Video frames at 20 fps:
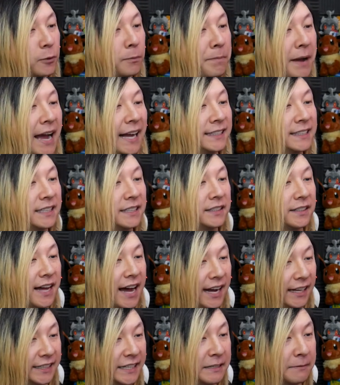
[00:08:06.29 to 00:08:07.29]
We're back to
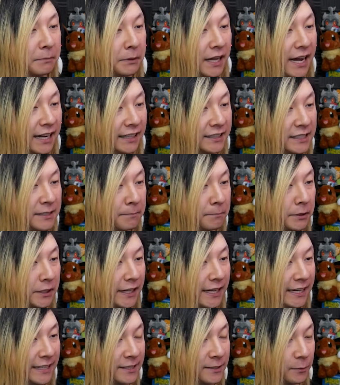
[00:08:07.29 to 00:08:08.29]
locking blocks in
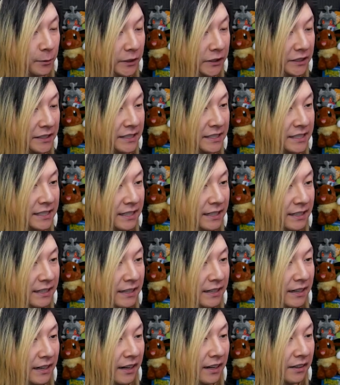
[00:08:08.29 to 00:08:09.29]
place, which is
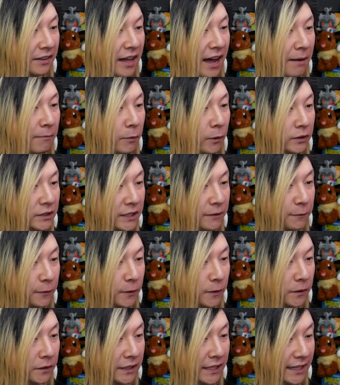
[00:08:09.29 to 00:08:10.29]
a lot more
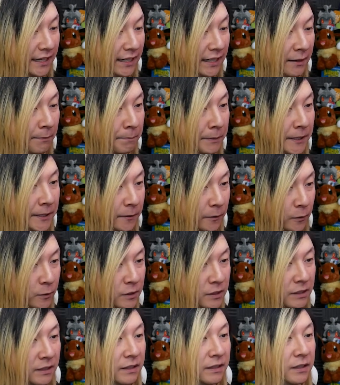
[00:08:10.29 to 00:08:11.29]
difficult than it
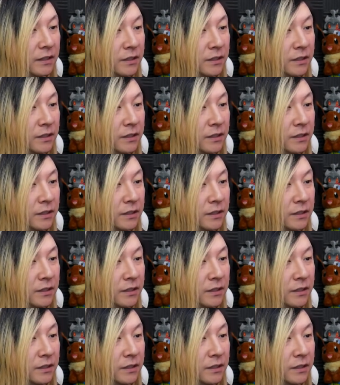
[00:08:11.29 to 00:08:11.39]
appears.